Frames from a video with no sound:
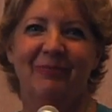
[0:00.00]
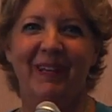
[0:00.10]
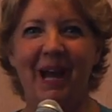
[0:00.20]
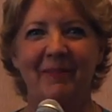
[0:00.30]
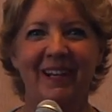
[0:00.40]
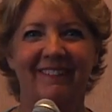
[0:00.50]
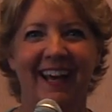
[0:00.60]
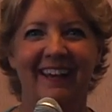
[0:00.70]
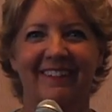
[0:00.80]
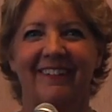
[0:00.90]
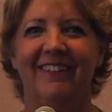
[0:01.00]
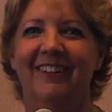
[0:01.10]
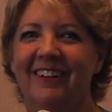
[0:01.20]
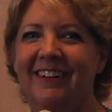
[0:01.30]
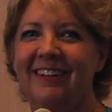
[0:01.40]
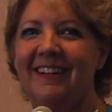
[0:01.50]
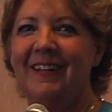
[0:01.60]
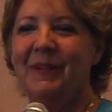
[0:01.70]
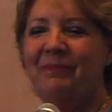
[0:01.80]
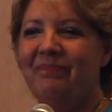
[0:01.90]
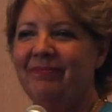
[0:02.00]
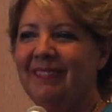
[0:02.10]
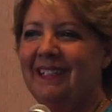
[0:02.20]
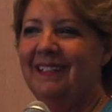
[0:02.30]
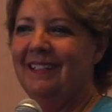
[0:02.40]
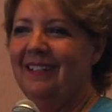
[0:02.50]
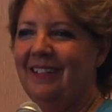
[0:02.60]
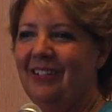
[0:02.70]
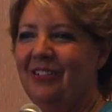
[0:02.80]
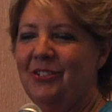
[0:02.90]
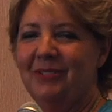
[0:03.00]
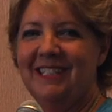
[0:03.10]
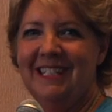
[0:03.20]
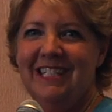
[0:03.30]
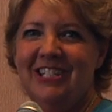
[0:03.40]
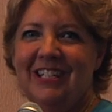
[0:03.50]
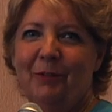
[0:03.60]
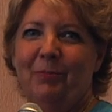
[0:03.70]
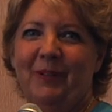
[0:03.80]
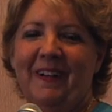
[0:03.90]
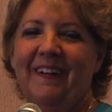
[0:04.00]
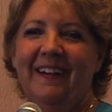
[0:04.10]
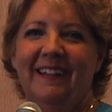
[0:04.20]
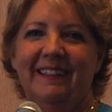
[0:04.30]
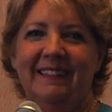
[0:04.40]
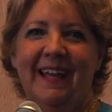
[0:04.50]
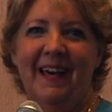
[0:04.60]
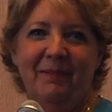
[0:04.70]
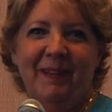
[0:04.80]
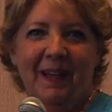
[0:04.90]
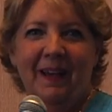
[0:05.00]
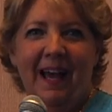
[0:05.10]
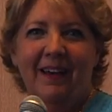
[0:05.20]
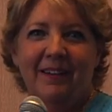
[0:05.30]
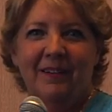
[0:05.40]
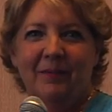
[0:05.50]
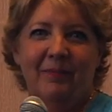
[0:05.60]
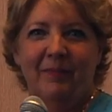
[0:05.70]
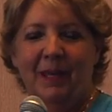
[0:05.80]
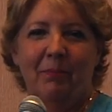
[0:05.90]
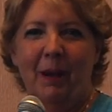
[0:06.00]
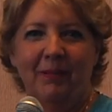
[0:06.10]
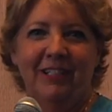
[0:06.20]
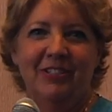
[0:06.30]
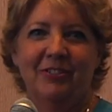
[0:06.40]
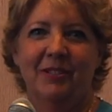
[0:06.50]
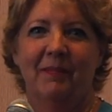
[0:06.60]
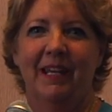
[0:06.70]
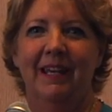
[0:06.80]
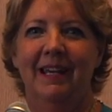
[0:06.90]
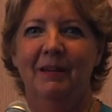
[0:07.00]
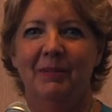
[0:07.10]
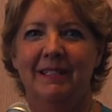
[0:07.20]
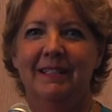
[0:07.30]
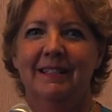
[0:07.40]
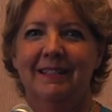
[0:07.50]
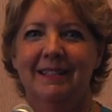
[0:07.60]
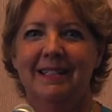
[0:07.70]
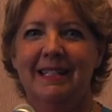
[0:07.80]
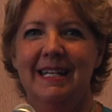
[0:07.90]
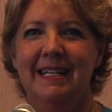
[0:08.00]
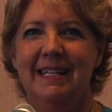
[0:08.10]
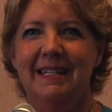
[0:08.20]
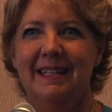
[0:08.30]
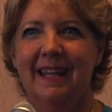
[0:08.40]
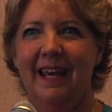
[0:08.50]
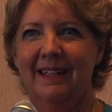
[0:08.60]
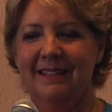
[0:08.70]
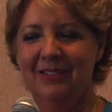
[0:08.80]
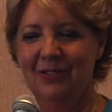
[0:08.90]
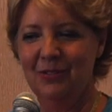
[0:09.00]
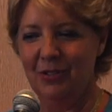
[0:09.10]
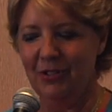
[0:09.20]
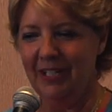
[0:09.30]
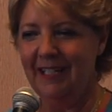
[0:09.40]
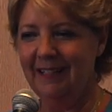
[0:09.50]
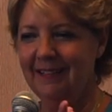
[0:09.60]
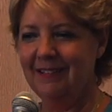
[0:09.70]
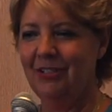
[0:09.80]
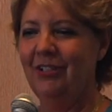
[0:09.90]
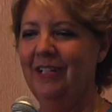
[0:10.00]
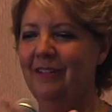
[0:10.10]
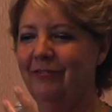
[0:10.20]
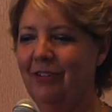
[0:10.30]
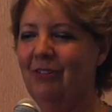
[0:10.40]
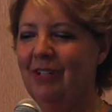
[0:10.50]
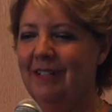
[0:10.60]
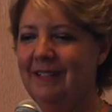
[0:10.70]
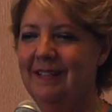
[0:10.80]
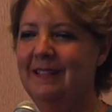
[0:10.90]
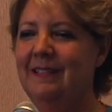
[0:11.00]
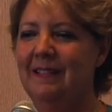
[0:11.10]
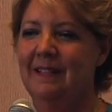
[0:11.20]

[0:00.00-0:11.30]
becoming a writer, or you know, do a teaching book on how to be, how to get published or something. But to that turning turning the focus